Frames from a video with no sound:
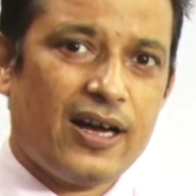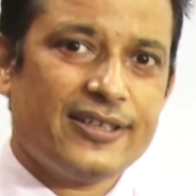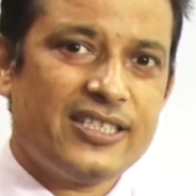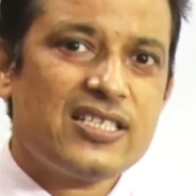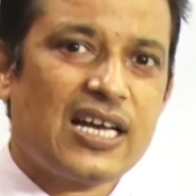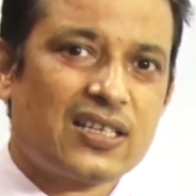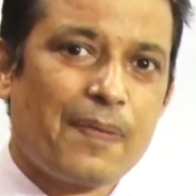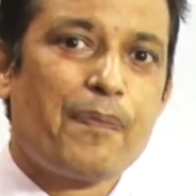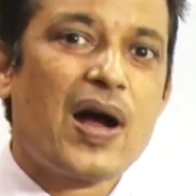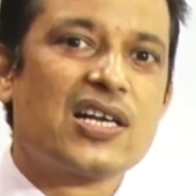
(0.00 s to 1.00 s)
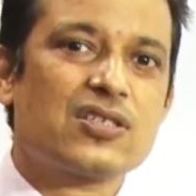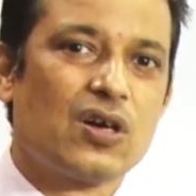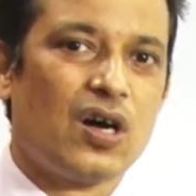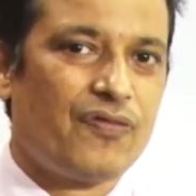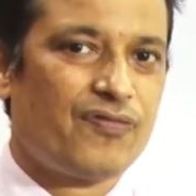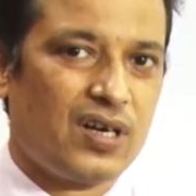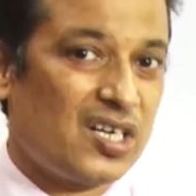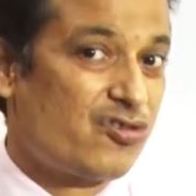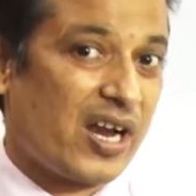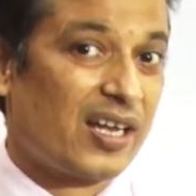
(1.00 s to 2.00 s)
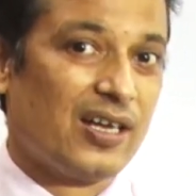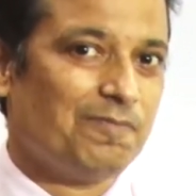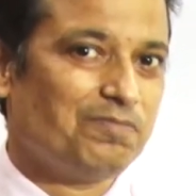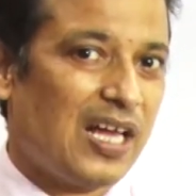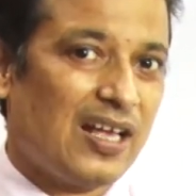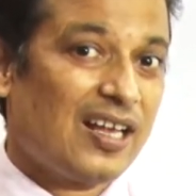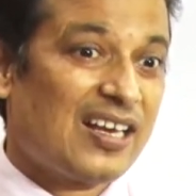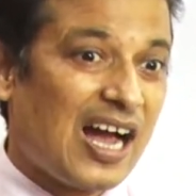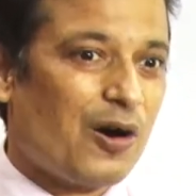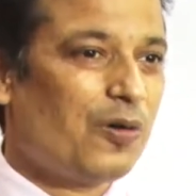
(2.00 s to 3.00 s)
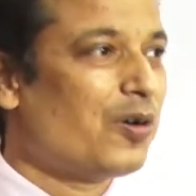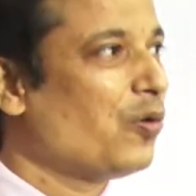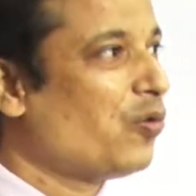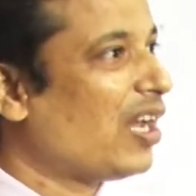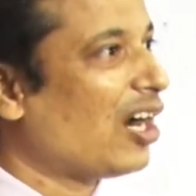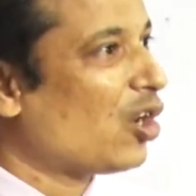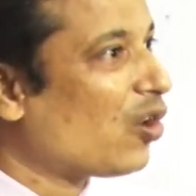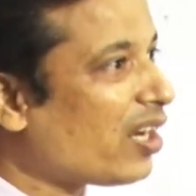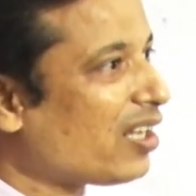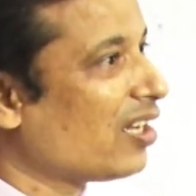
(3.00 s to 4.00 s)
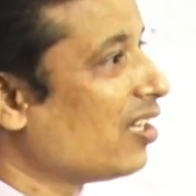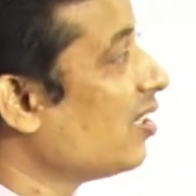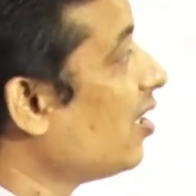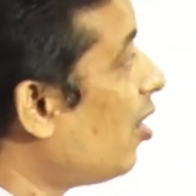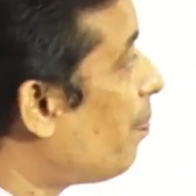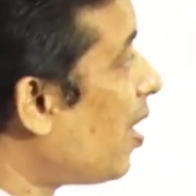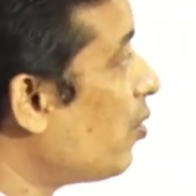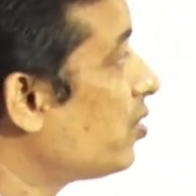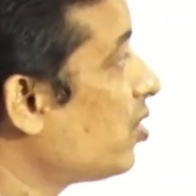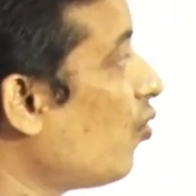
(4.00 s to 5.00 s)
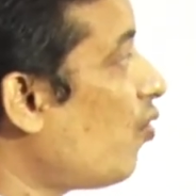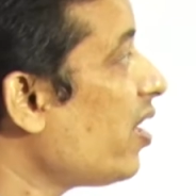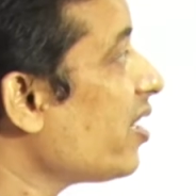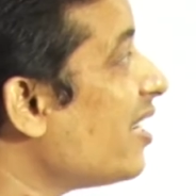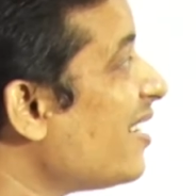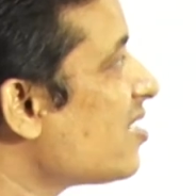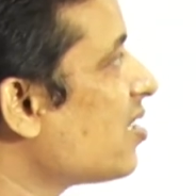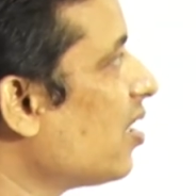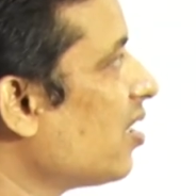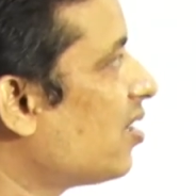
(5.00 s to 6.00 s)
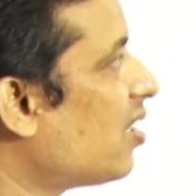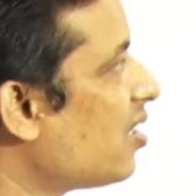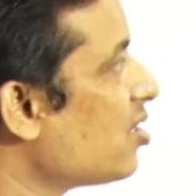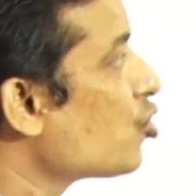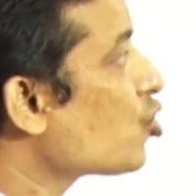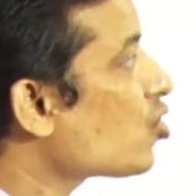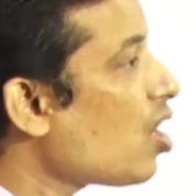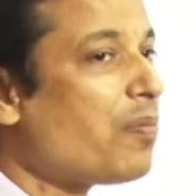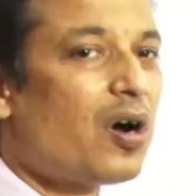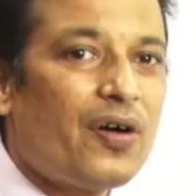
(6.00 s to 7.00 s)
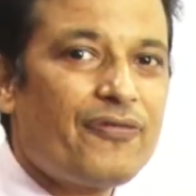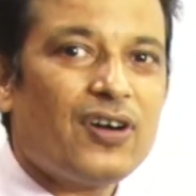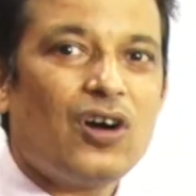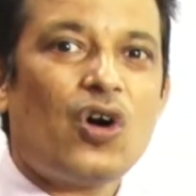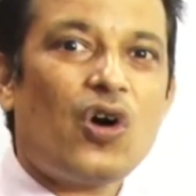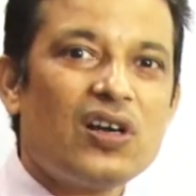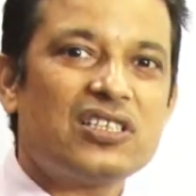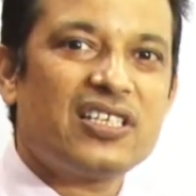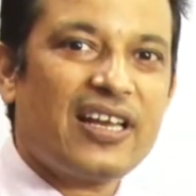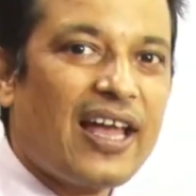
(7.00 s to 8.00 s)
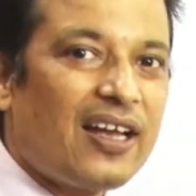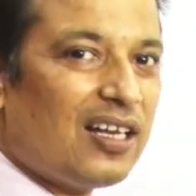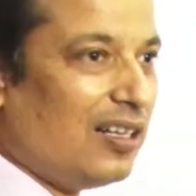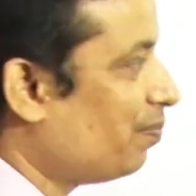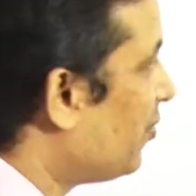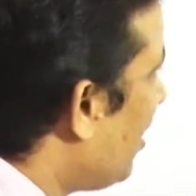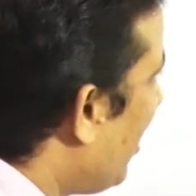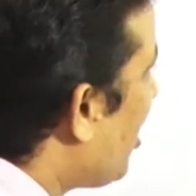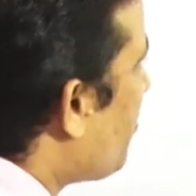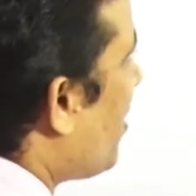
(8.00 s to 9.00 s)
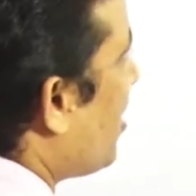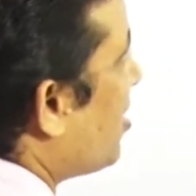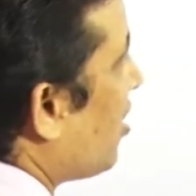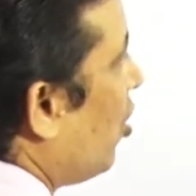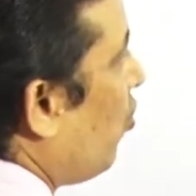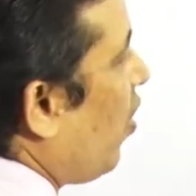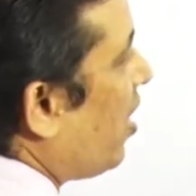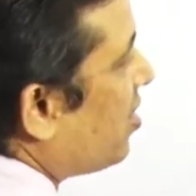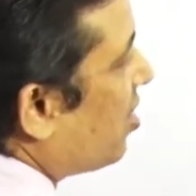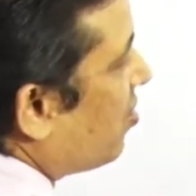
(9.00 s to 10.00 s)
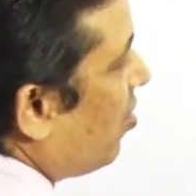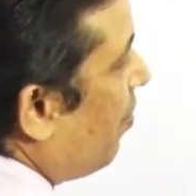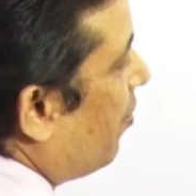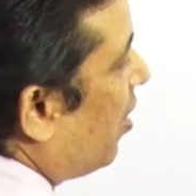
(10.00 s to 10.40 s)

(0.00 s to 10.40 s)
these are the parts of a triangle. Now, we are learning about what is the sum of all 3 angles. It means, what is the sum?